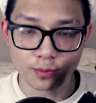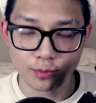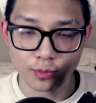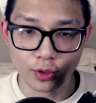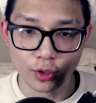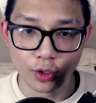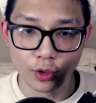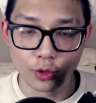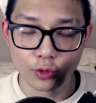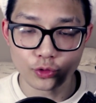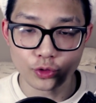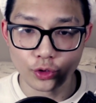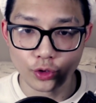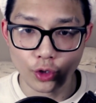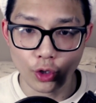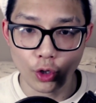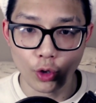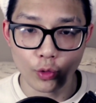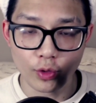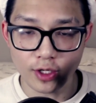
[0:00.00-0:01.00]
below to
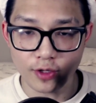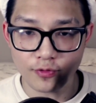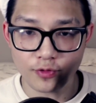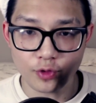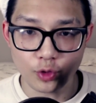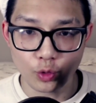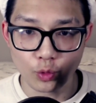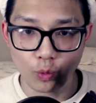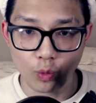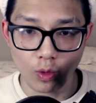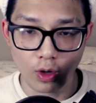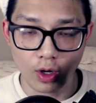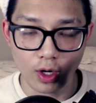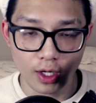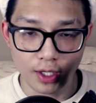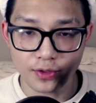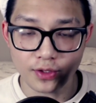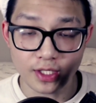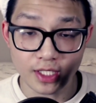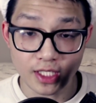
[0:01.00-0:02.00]
know if you
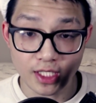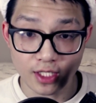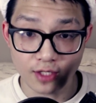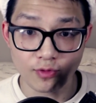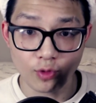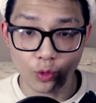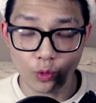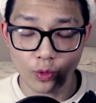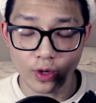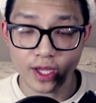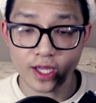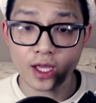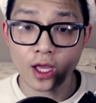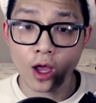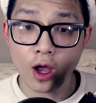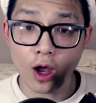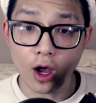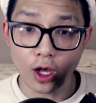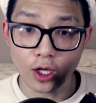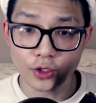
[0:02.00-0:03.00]
won the giveaway.
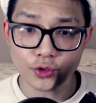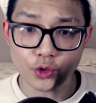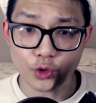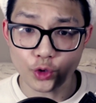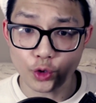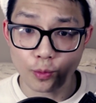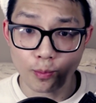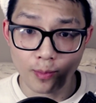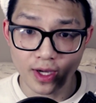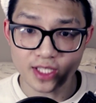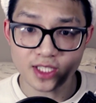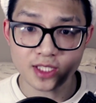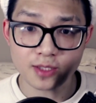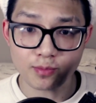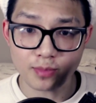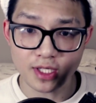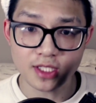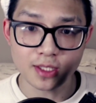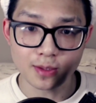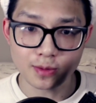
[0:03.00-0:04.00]
Also, you must
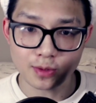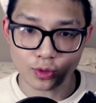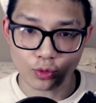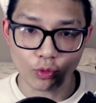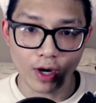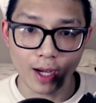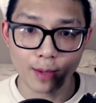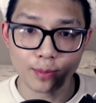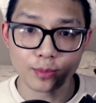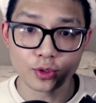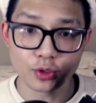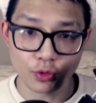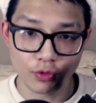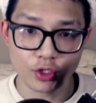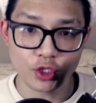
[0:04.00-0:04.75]
be subscribed to the